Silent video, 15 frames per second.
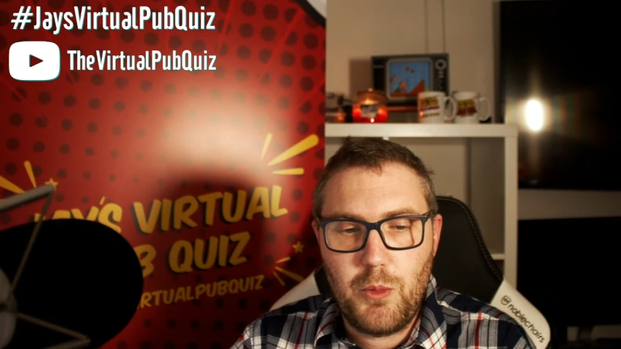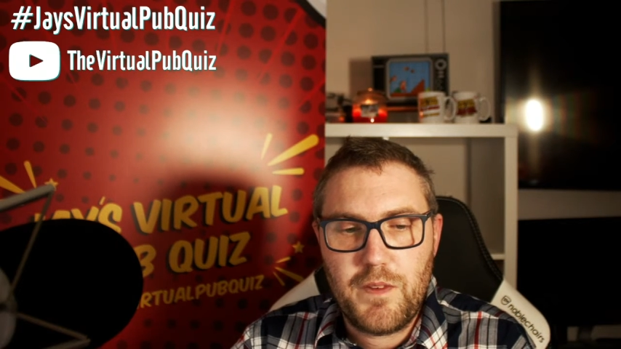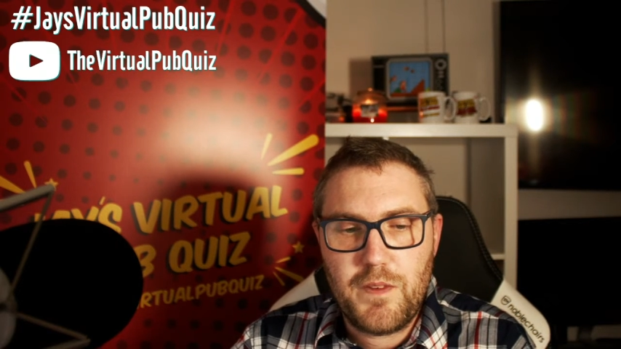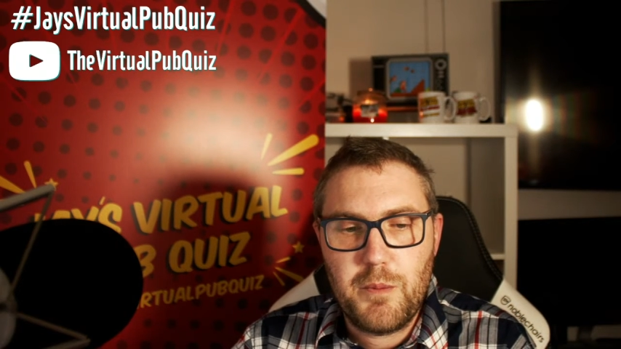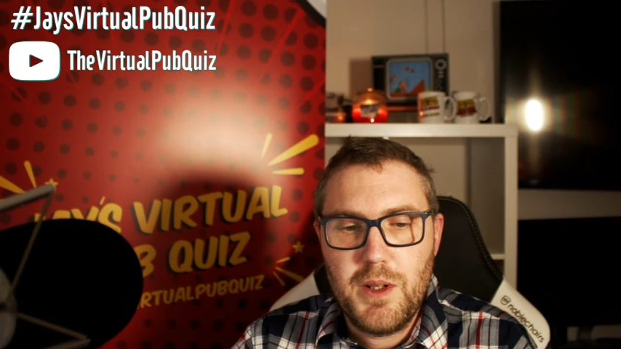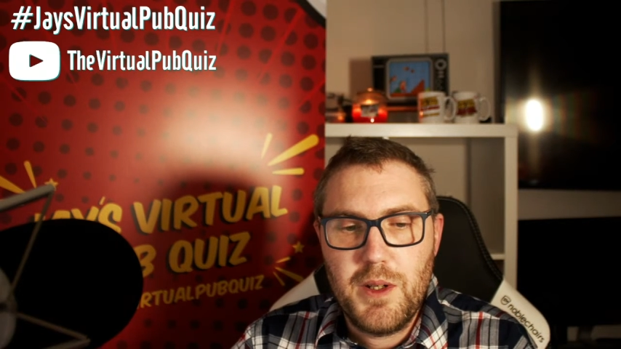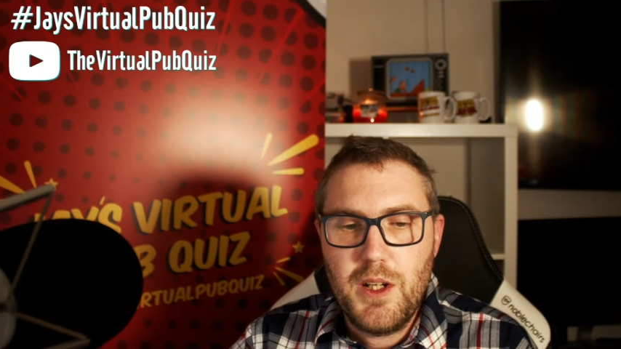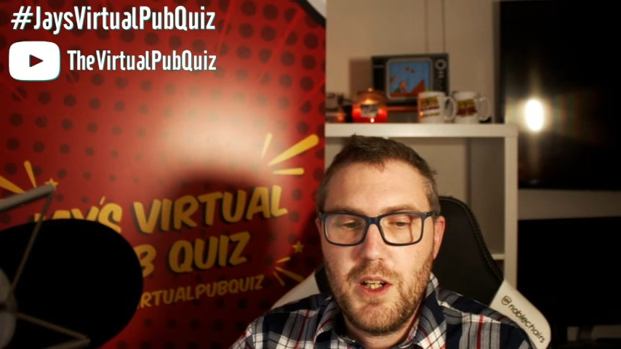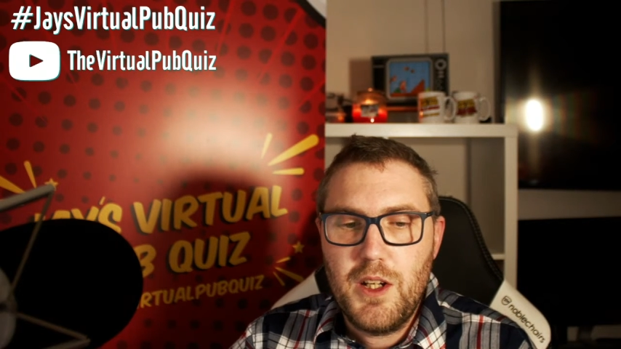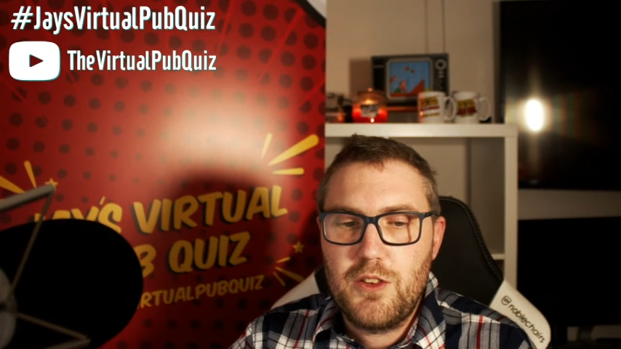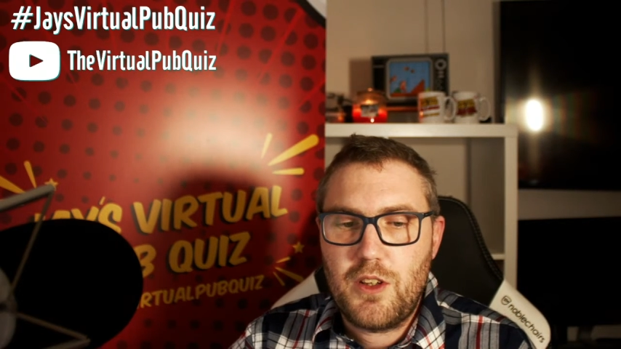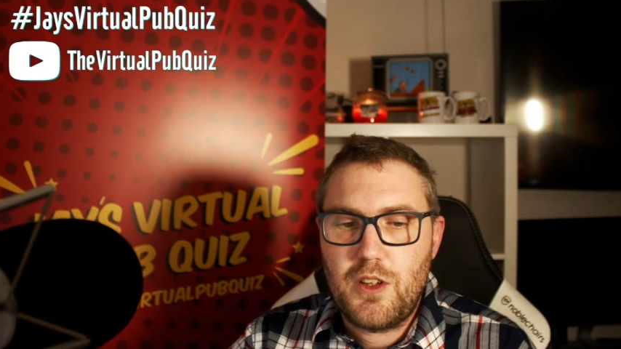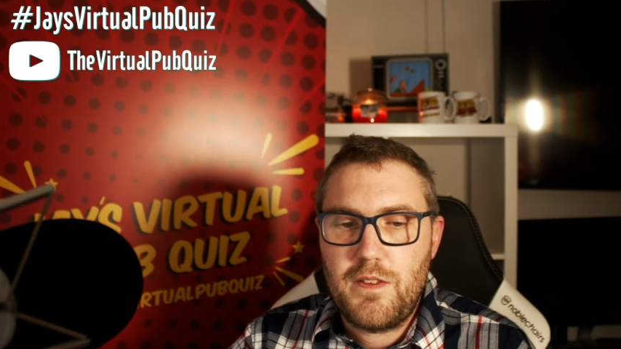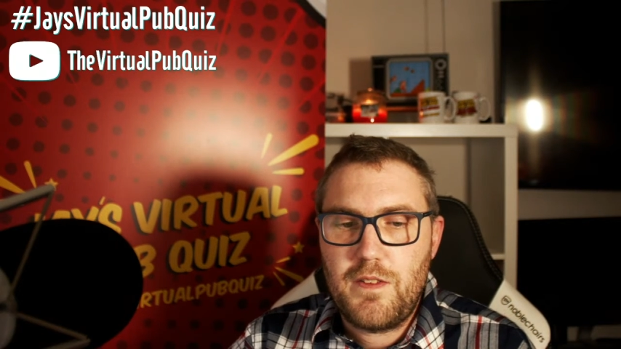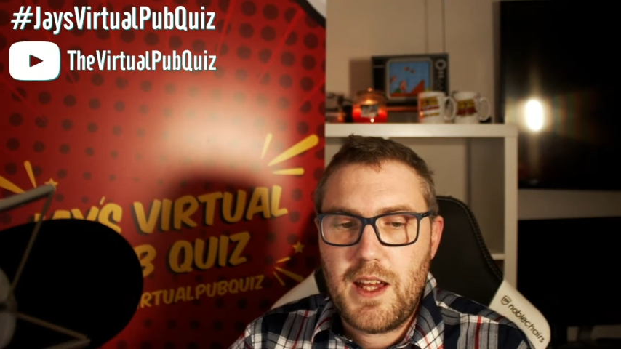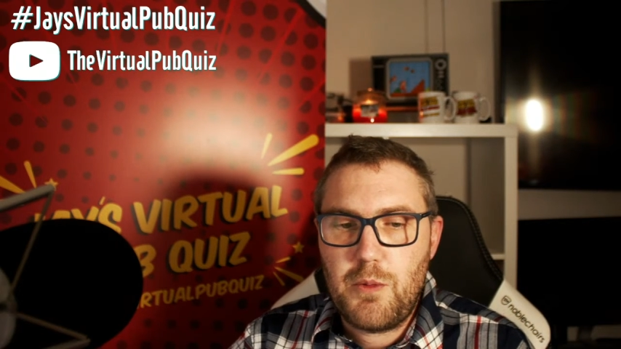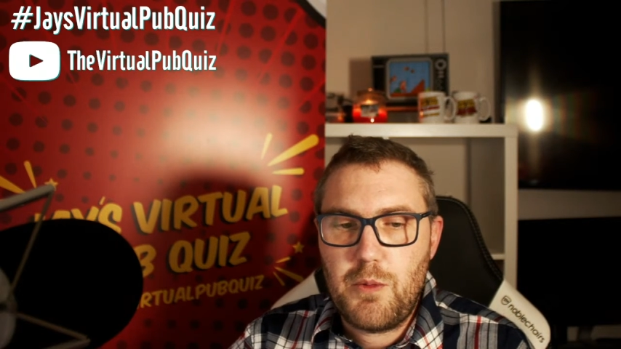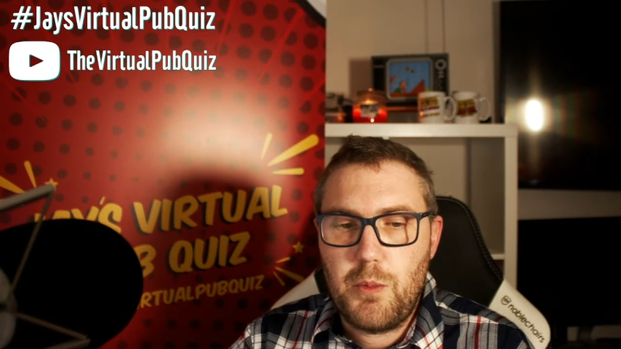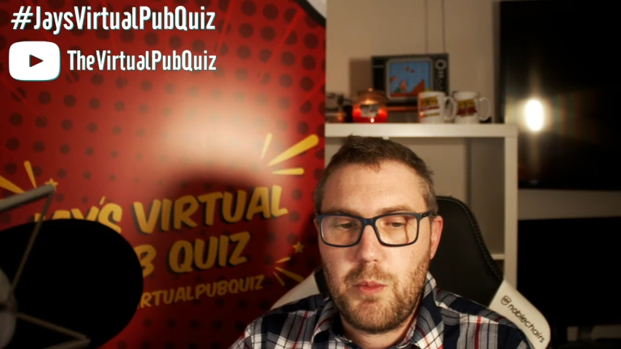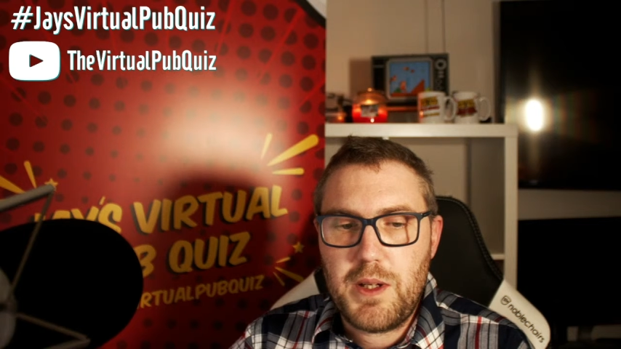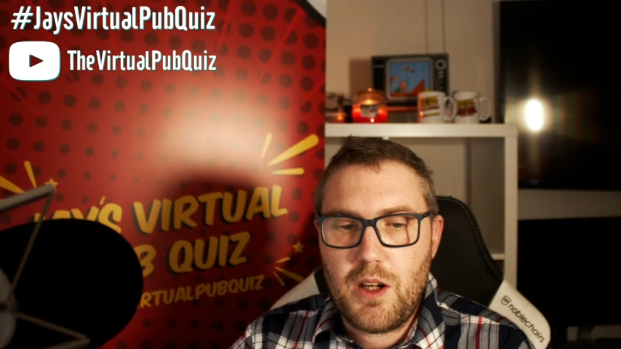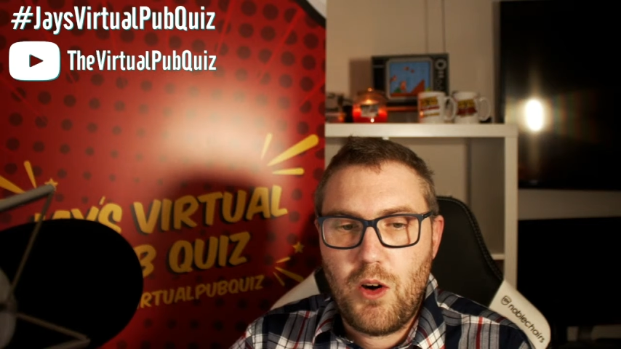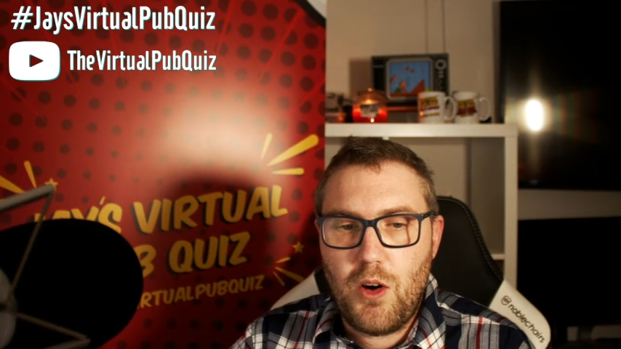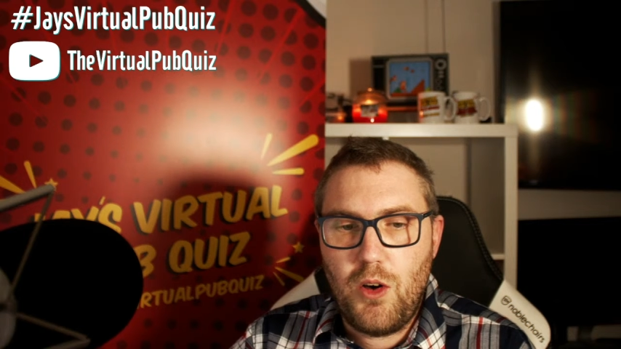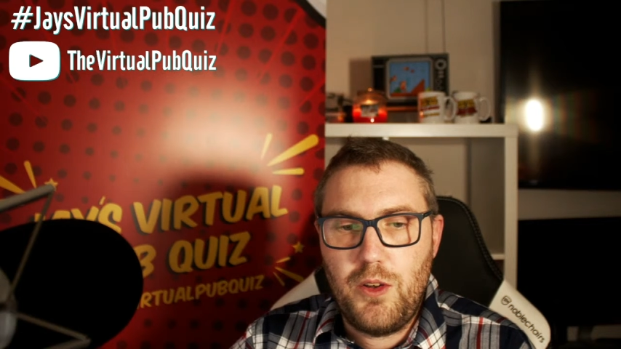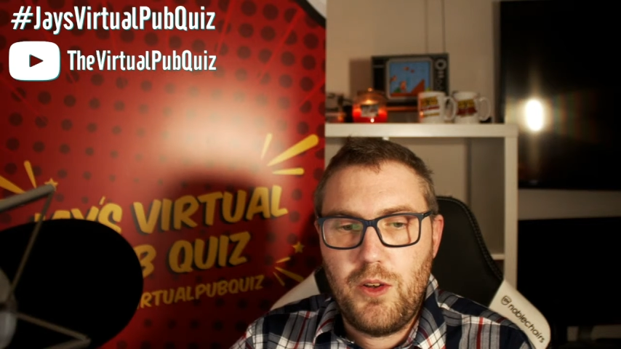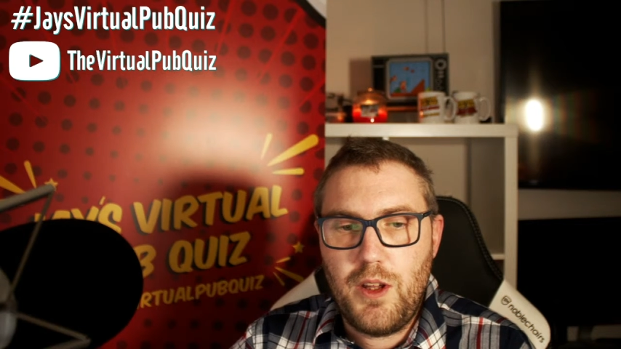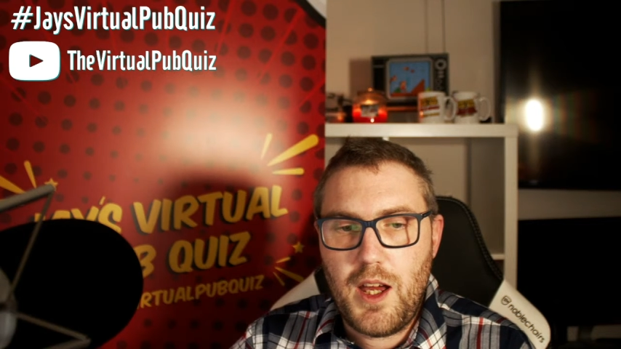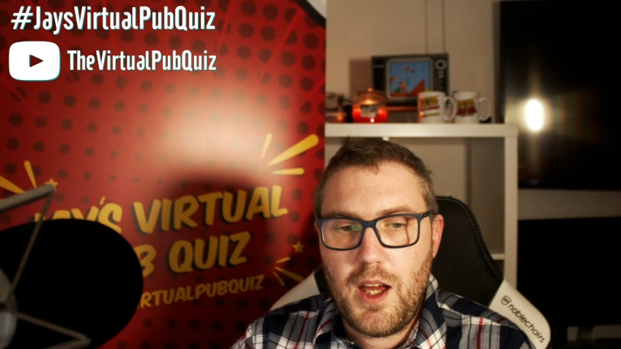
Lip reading: with them, so they will be on